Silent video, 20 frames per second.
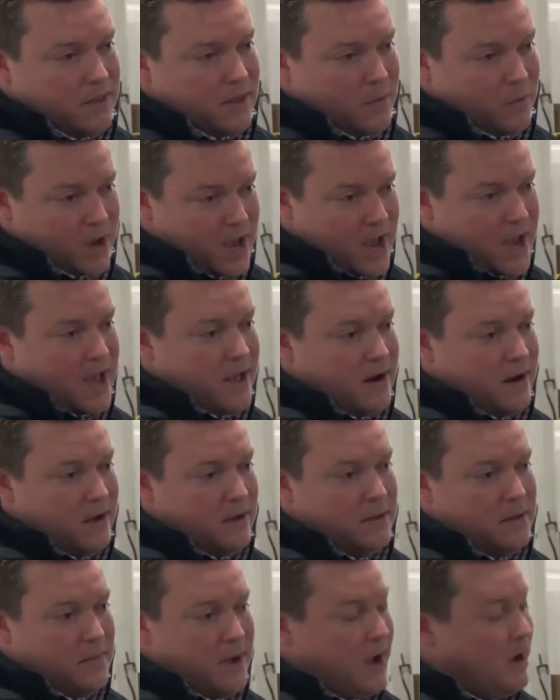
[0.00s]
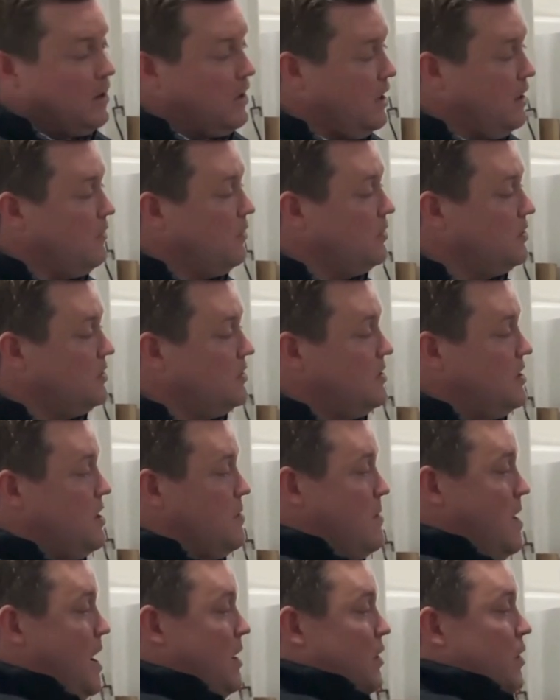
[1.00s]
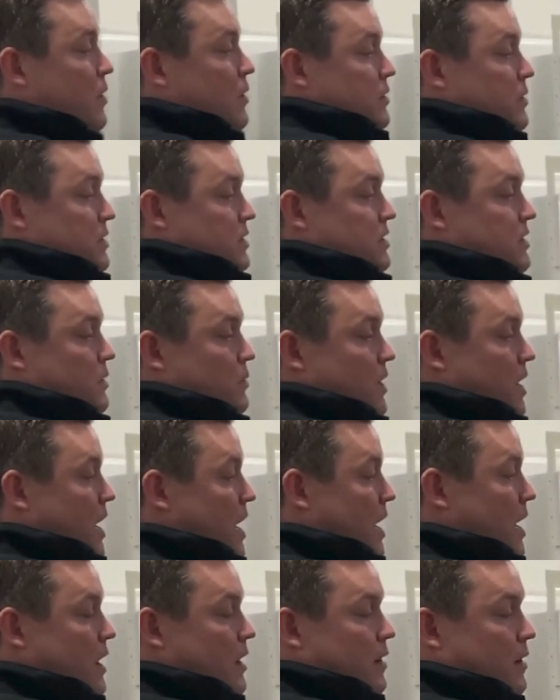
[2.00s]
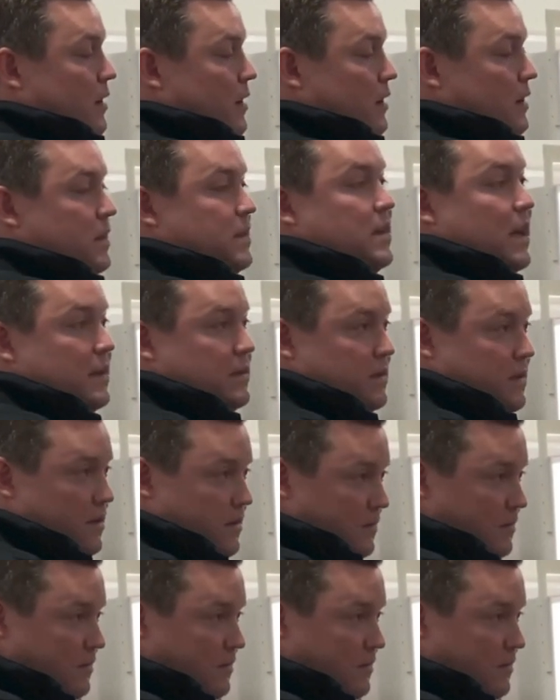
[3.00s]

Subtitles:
we had on the Mach-E versus the amount of hoses that we had on the Tesla.